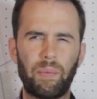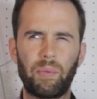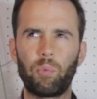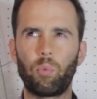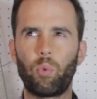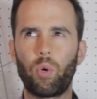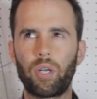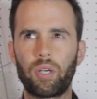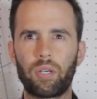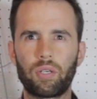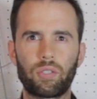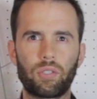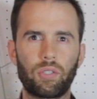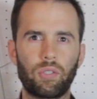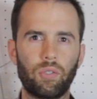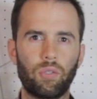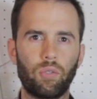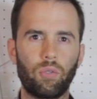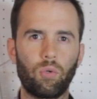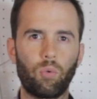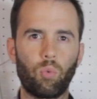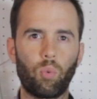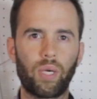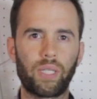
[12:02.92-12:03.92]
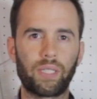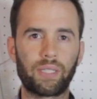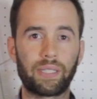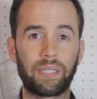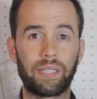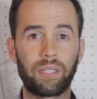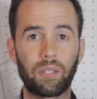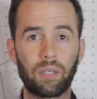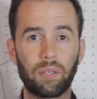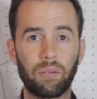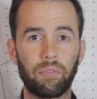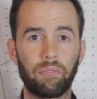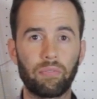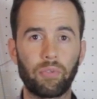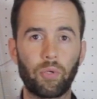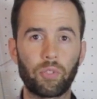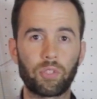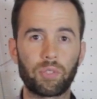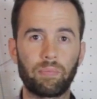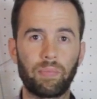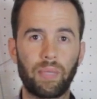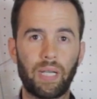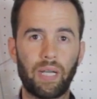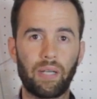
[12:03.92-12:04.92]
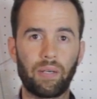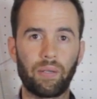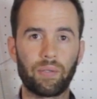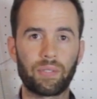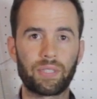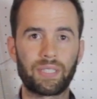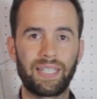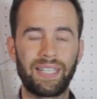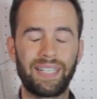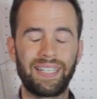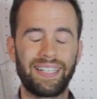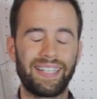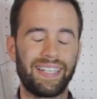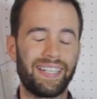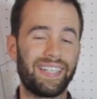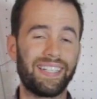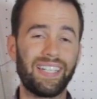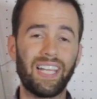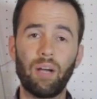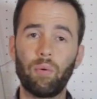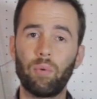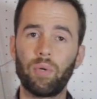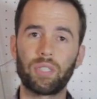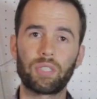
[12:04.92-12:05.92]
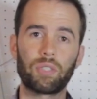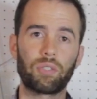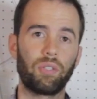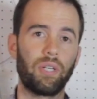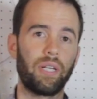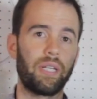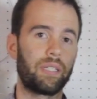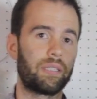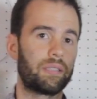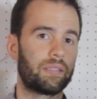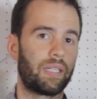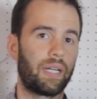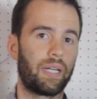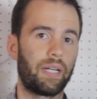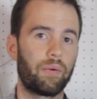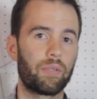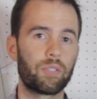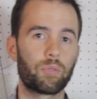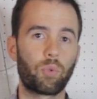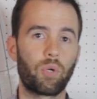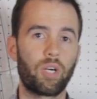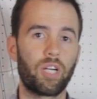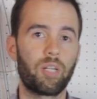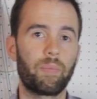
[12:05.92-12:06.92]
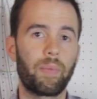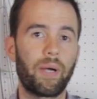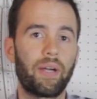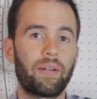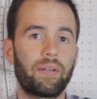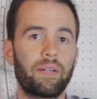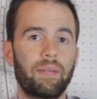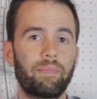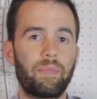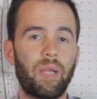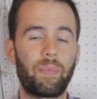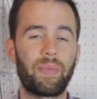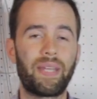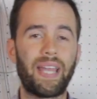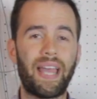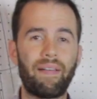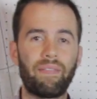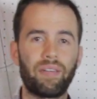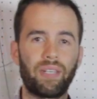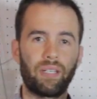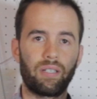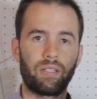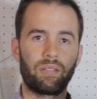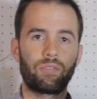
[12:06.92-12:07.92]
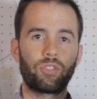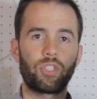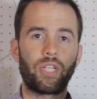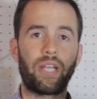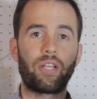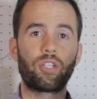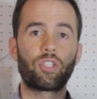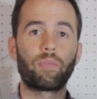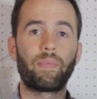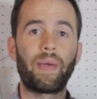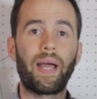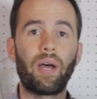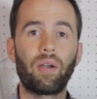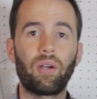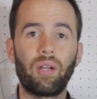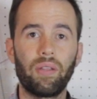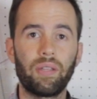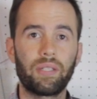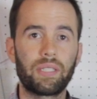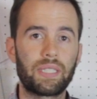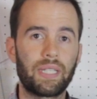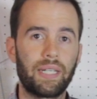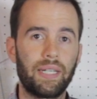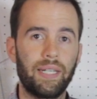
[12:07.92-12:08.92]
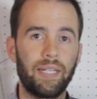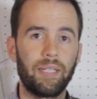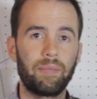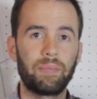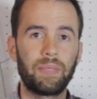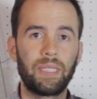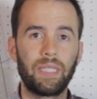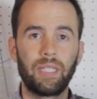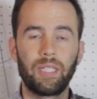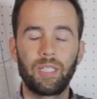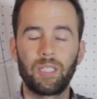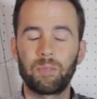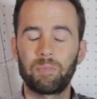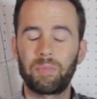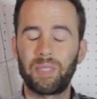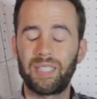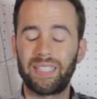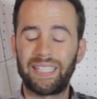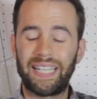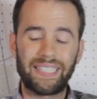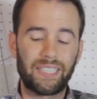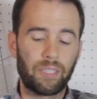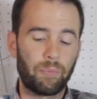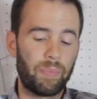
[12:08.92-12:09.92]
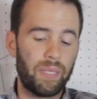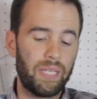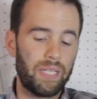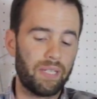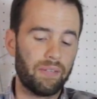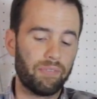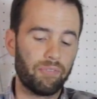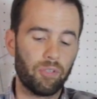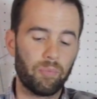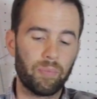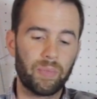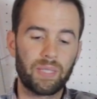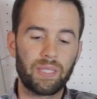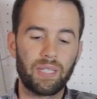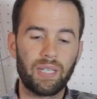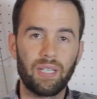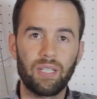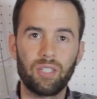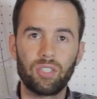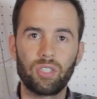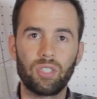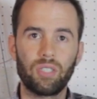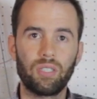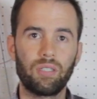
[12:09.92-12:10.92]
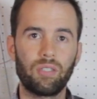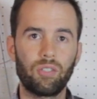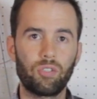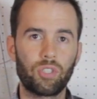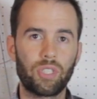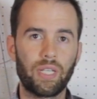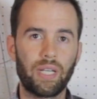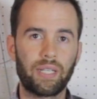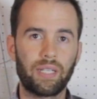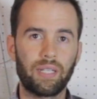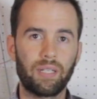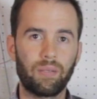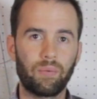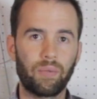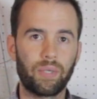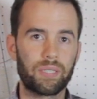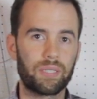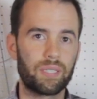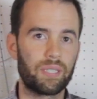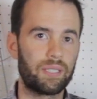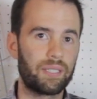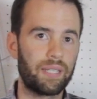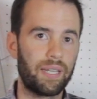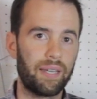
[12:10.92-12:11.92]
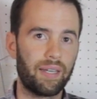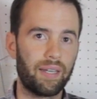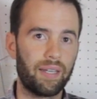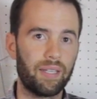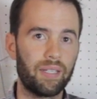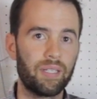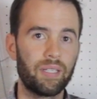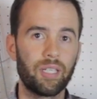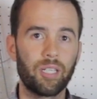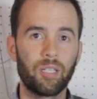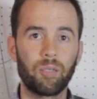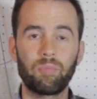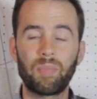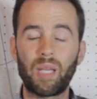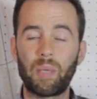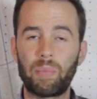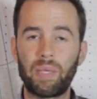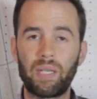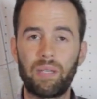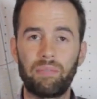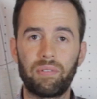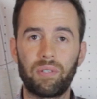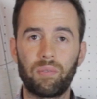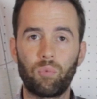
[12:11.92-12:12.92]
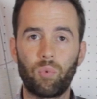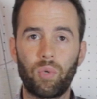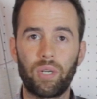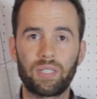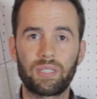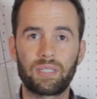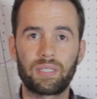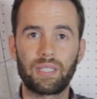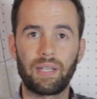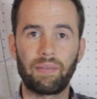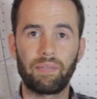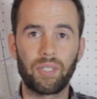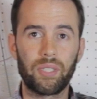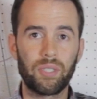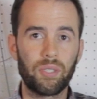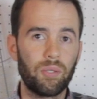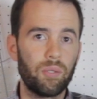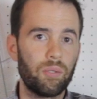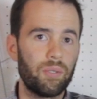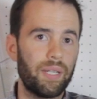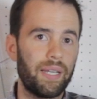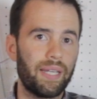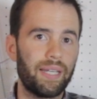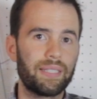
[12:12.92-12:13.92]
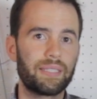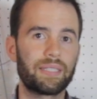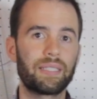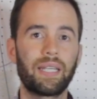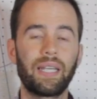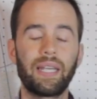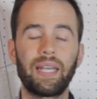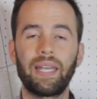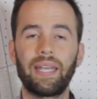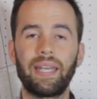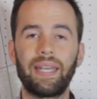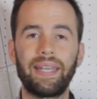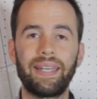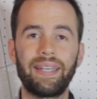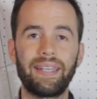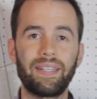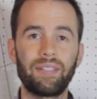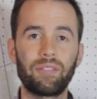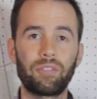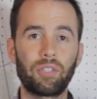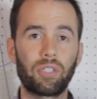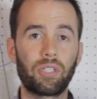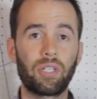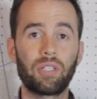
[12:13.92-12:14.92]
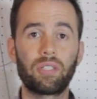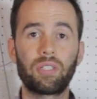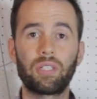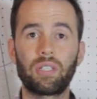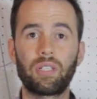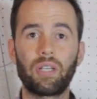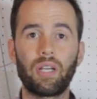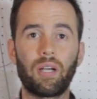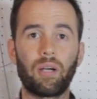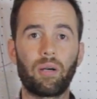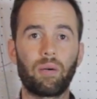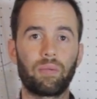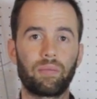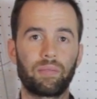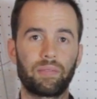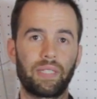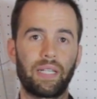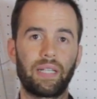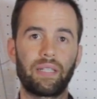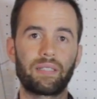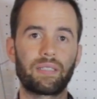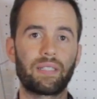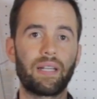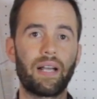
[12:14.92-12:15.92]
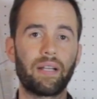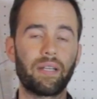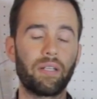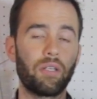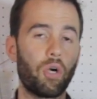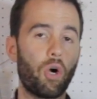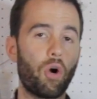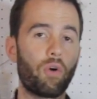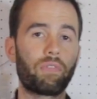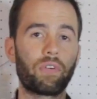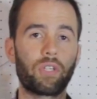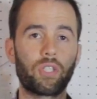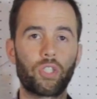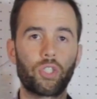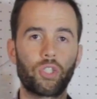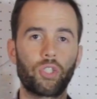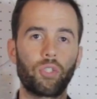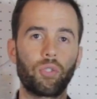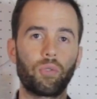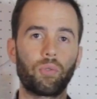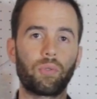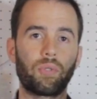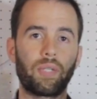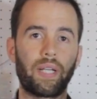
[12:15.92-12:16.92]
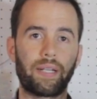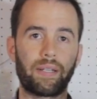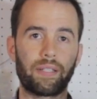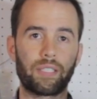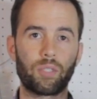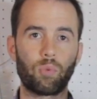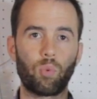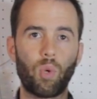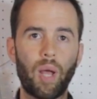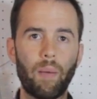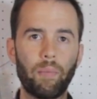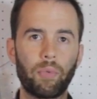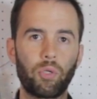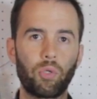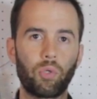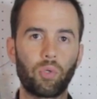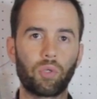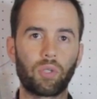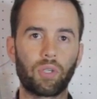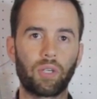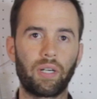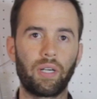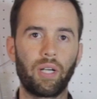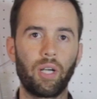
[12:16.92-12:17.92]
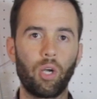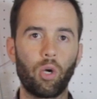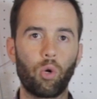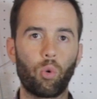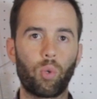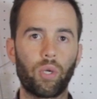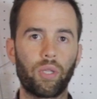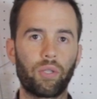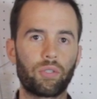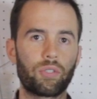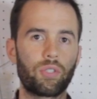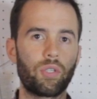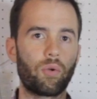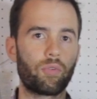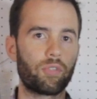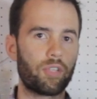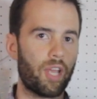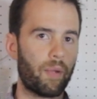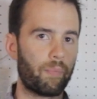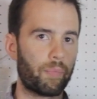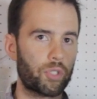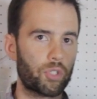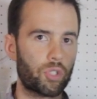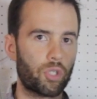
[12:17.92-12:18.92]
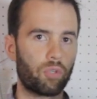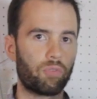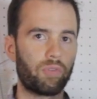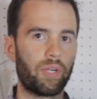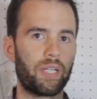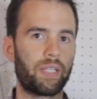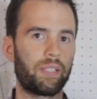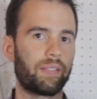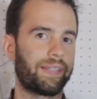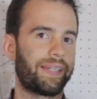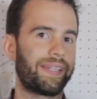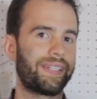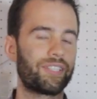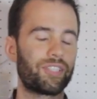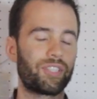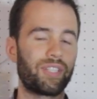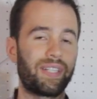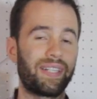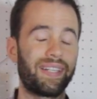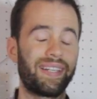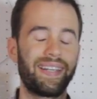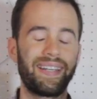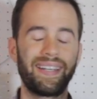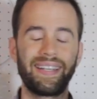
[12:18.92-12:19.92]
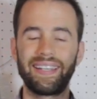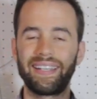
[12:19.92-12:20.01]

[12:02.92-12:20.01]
maybe 1 or 2 1 liter frozen bottles, and that works great. I was worried about maybe having to change them out all the time, but at the peak of fermentation, you check it once a day, maybe even once every 2 days, and you're good to go. It's not going to overshoot like a swamp cooler where there's no temperature regulation.